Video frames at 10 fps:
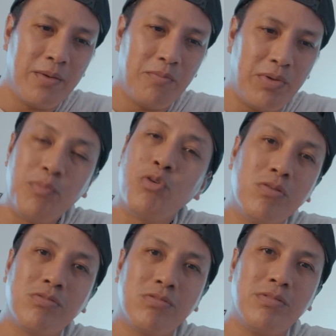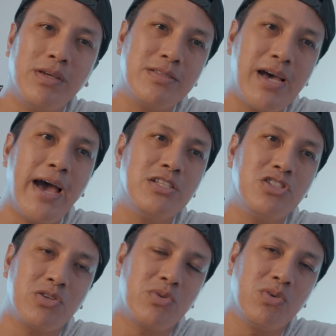people in Thai in
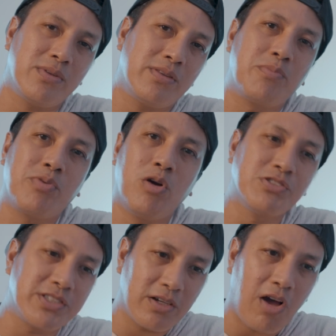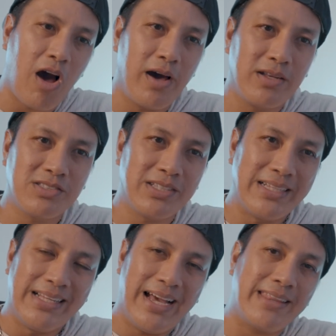general, the pros and the cons.
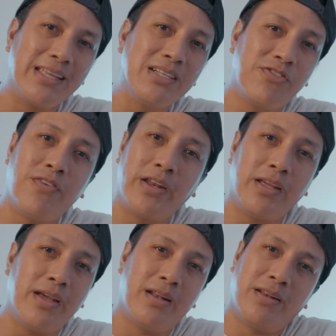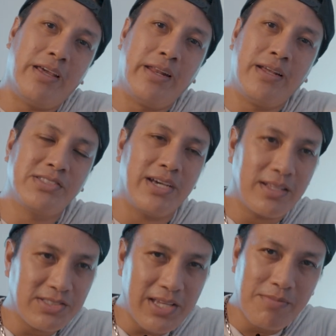I think it's funny and hideous at
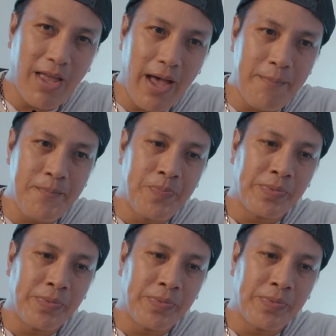the same time.